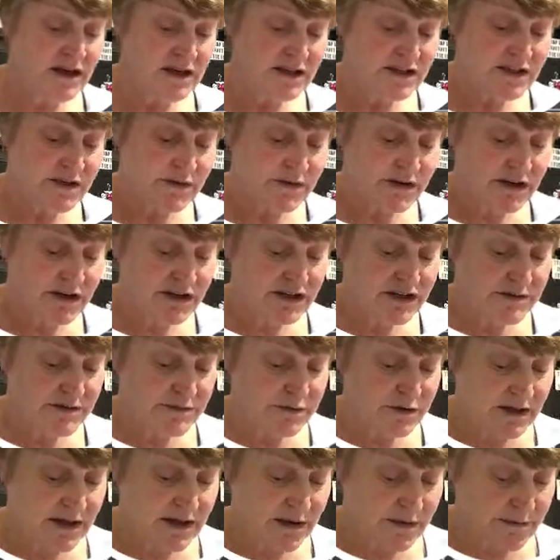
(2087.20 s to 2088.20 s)
So we're going to just
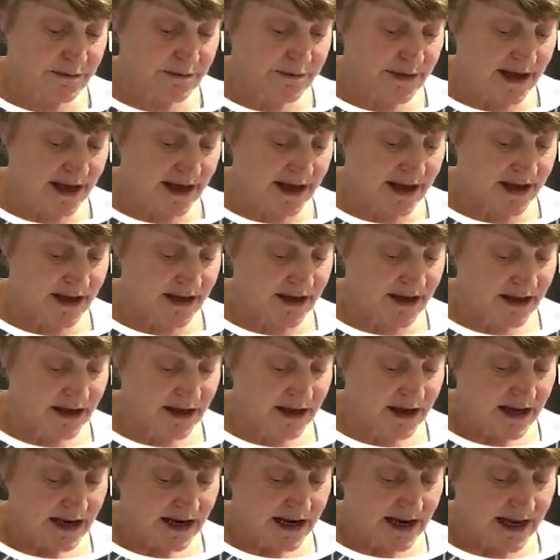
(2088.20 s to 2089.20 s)
pull that one back,
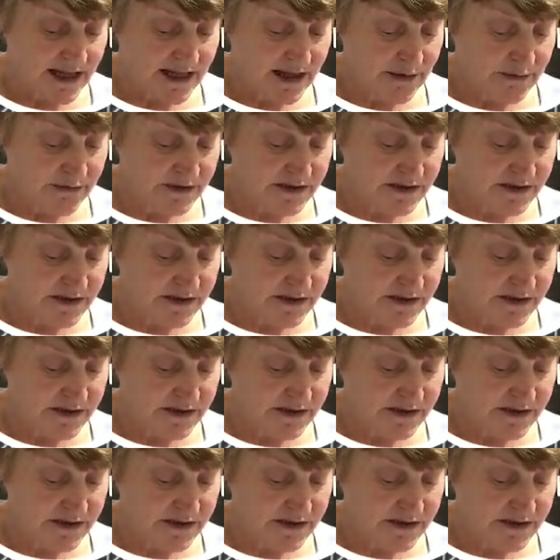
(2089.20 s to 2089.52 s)
lay that